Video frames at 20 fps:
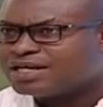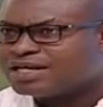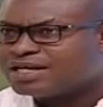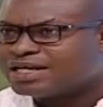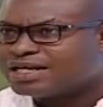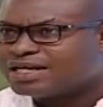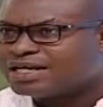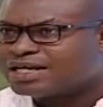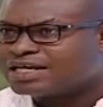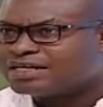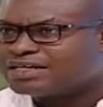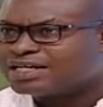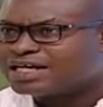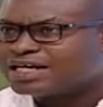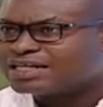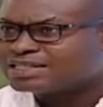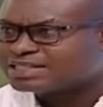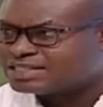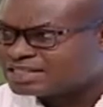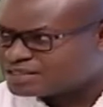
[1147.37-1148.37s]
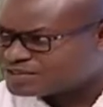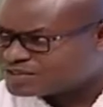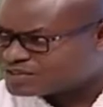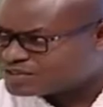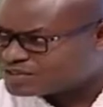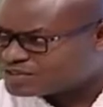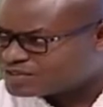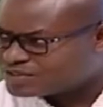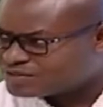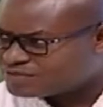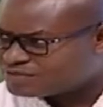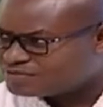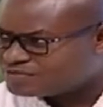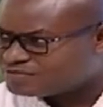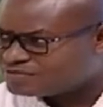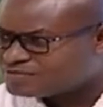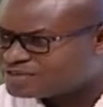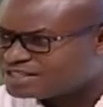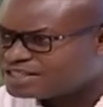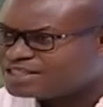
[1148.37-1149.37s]
and assist
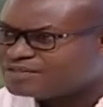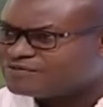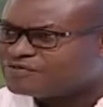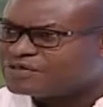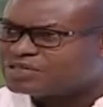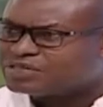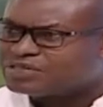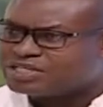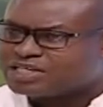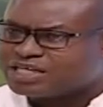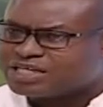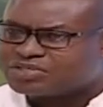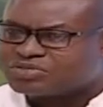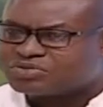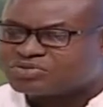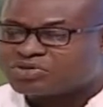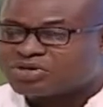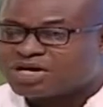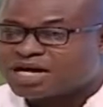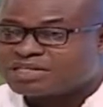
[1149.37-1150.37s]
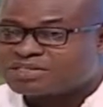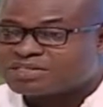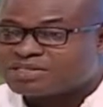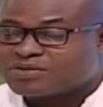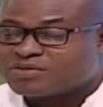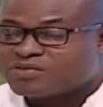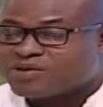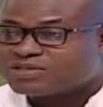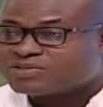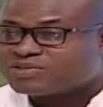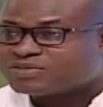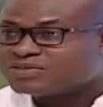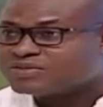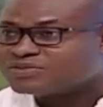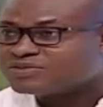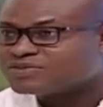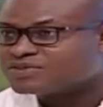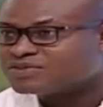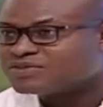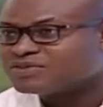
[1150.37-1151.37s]
in investigation or answer
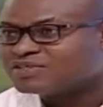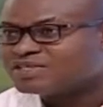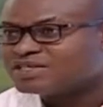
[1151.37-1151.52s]
questions